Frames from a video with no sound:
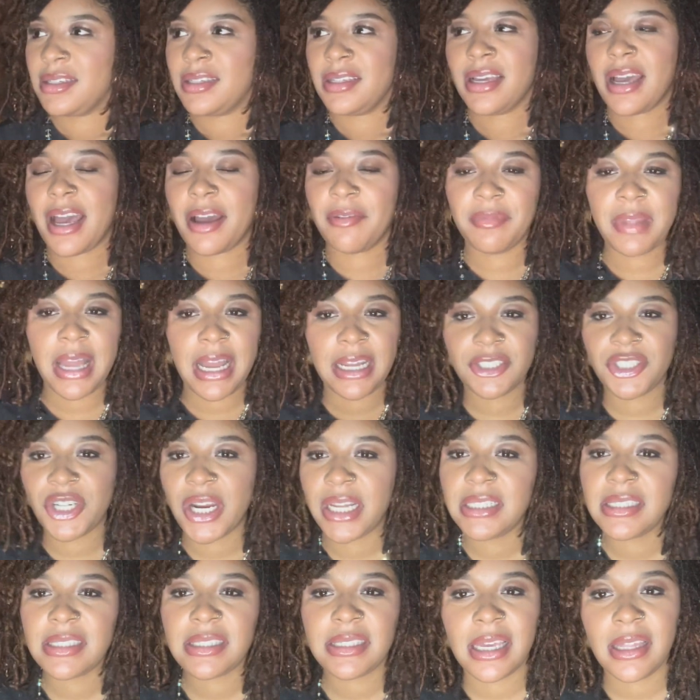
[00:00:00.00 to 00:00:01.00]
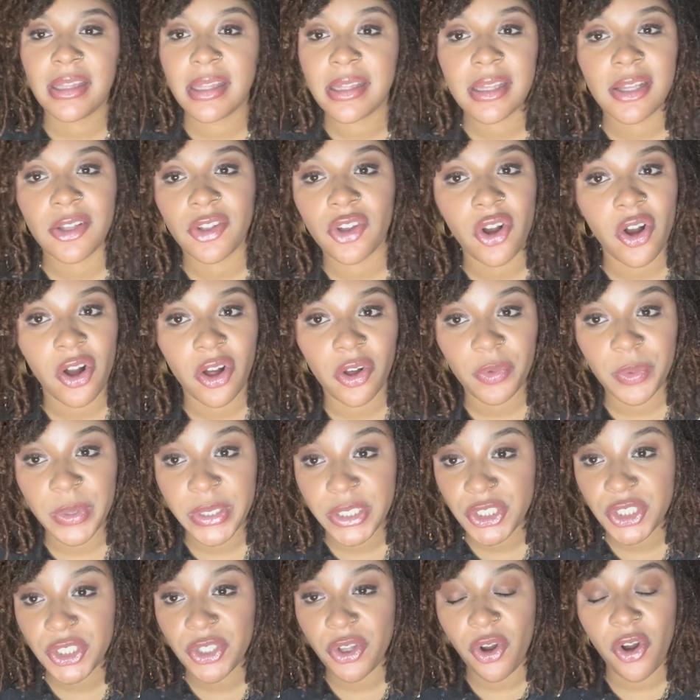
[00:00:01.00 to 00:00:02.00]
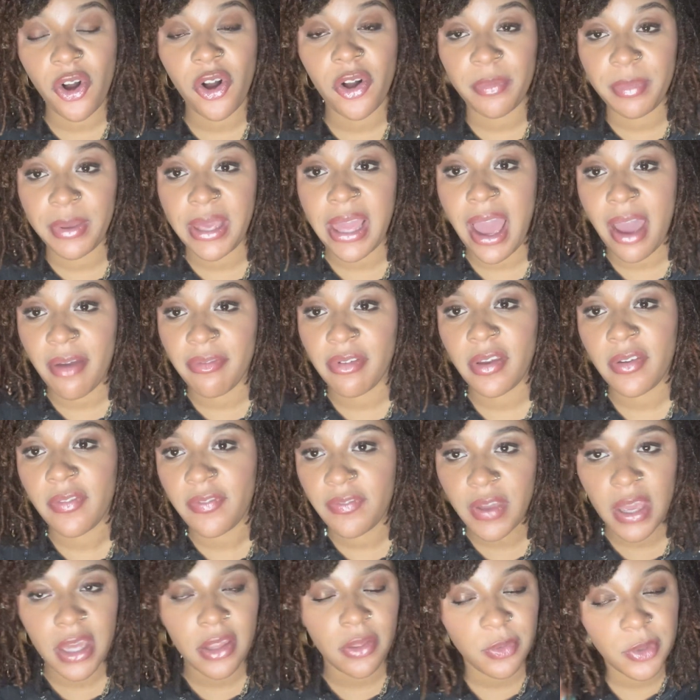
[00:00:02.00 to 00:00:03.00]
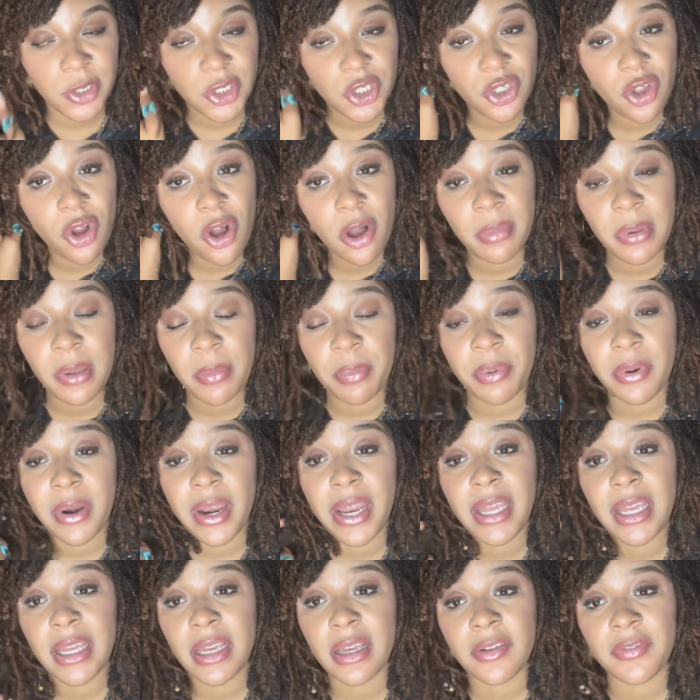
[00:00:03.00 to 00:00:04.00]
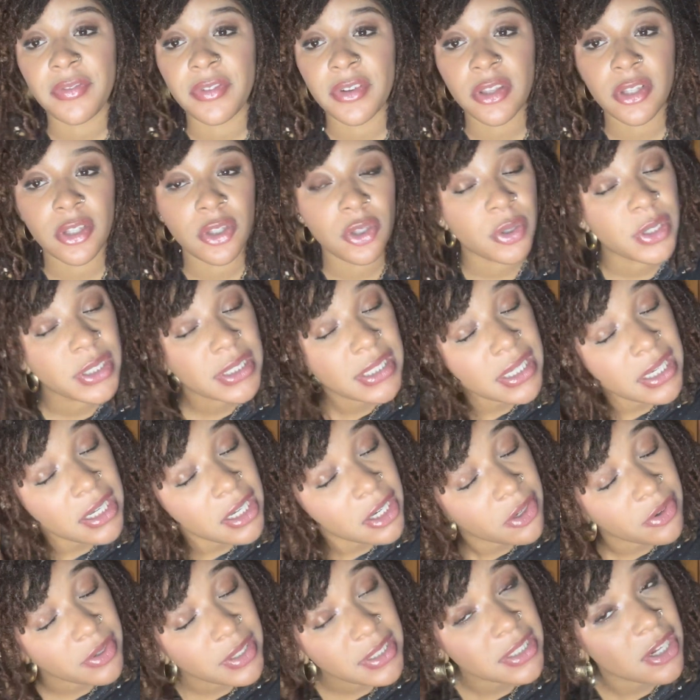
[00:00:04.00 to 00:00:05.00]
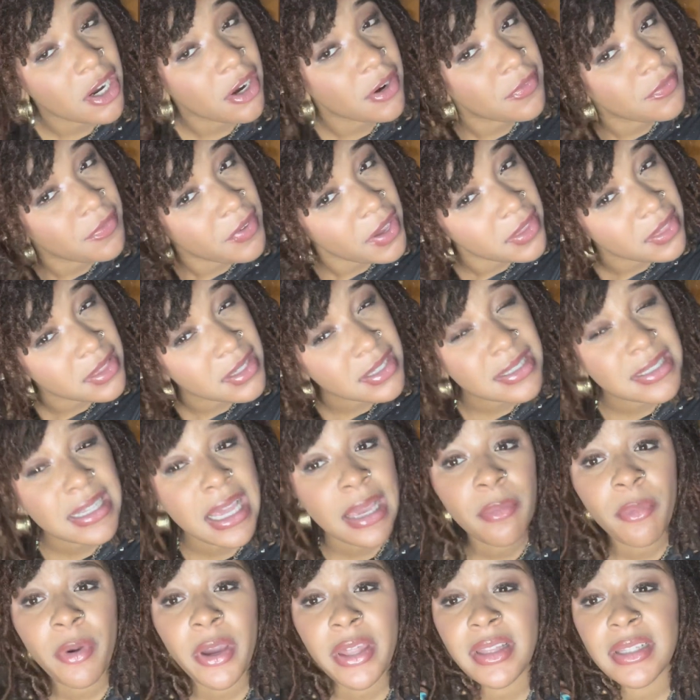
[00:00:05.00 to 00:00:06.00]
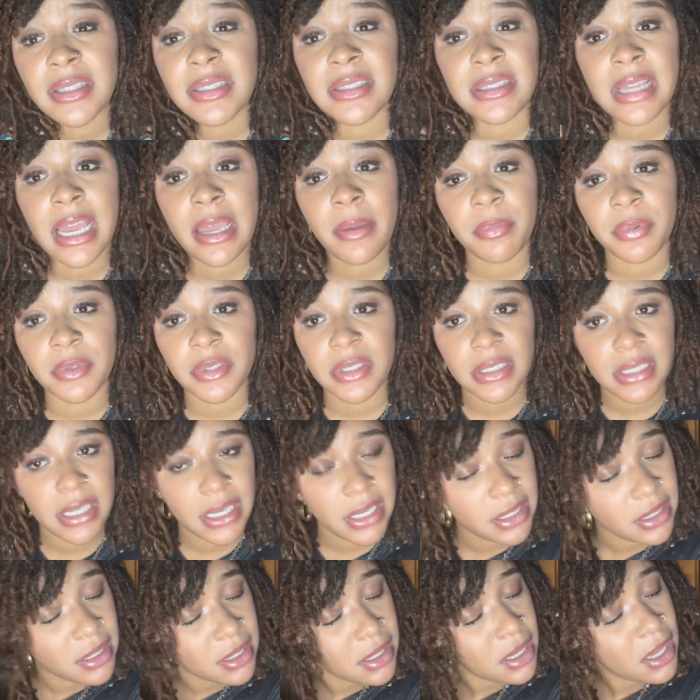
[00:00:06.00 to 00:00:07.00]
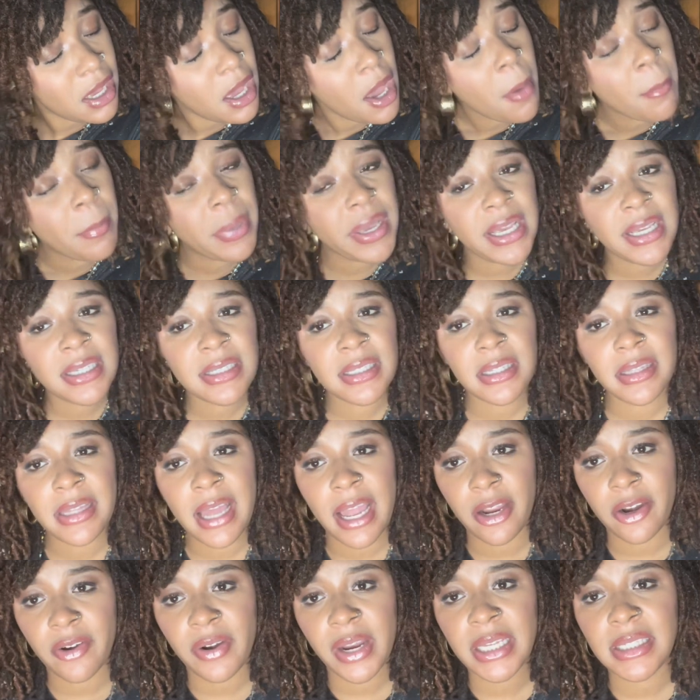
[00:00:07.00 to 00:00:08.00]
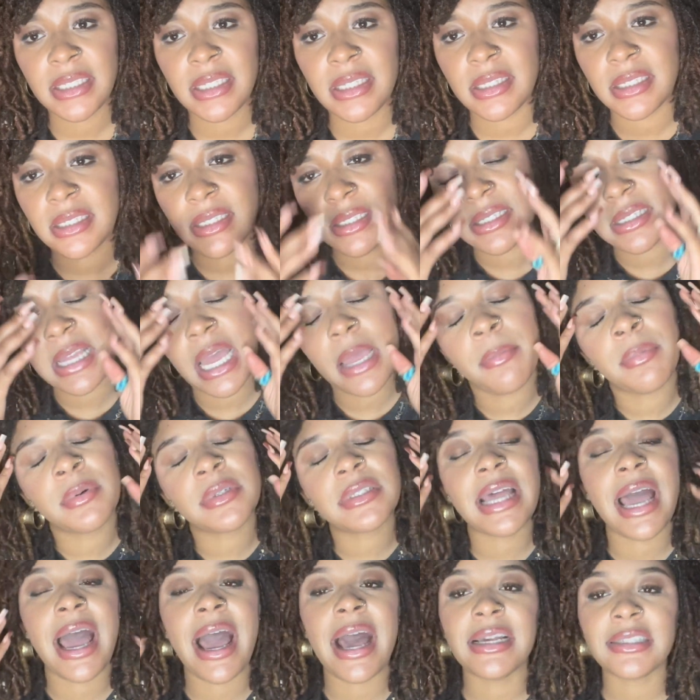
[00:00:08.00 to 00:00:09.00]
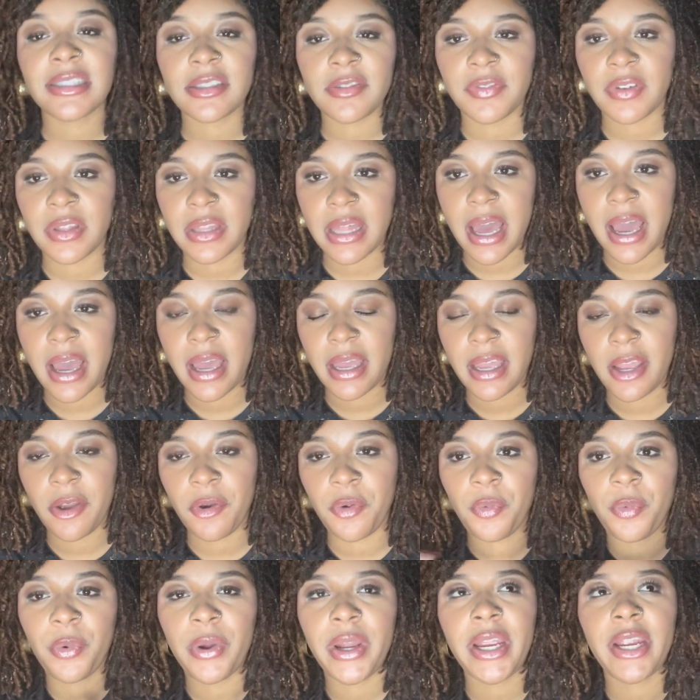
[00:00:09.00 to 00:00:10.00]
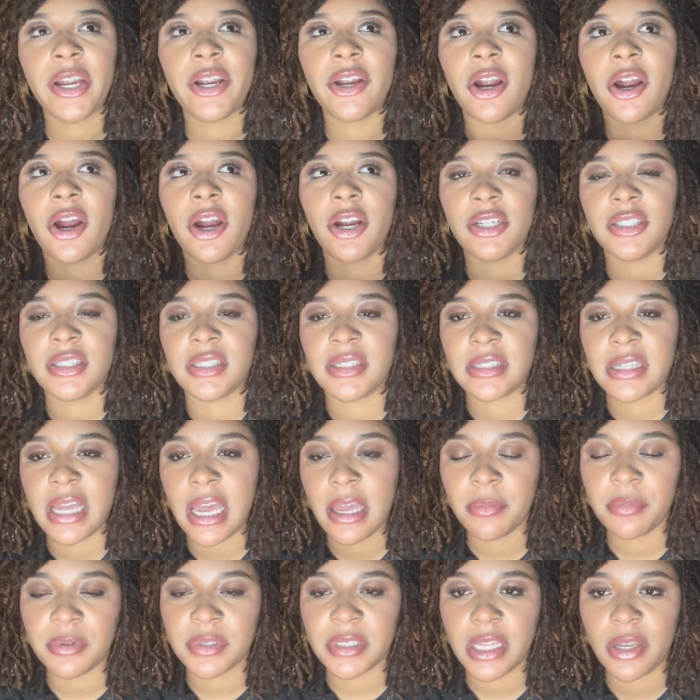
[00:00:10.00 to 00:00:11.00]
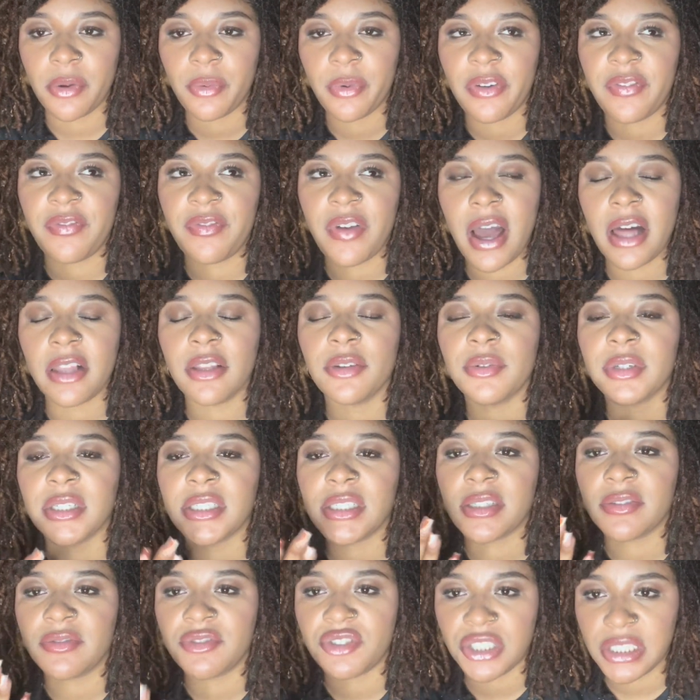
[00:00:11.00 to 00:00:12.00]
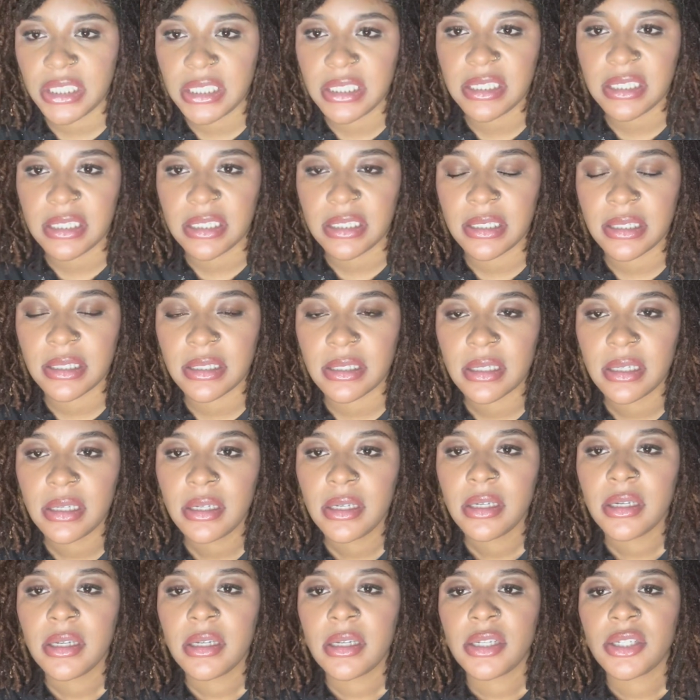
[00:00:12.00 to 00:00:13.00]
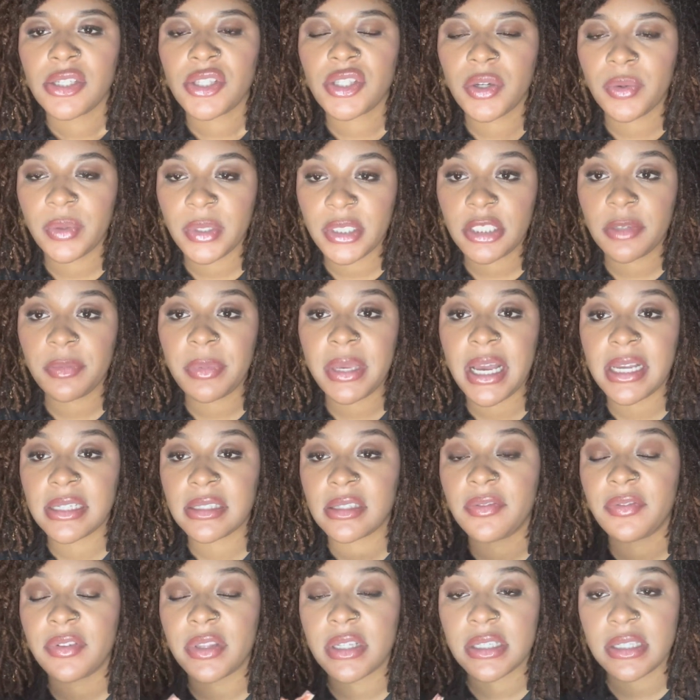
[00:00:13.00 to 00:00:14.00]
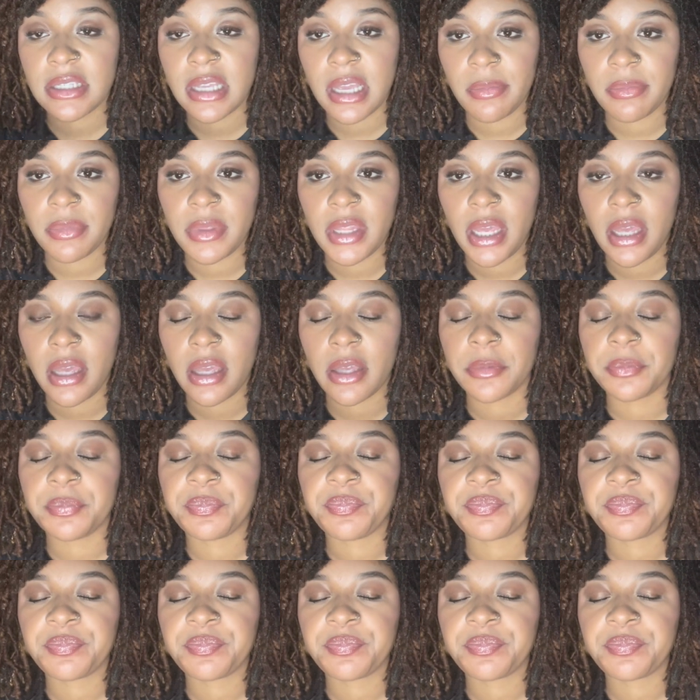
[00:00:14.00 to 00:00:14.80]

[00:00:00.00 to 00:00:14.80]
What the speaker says: I'm not trying to say that at all. We should all be having faith. We should all be praying for the Lord to increase our faith the same way the disciples did. But isn't that crazy? The disciples asked for that. And we're our disciples. Like, we're followers of Jesus. So we should be asking for the same thing.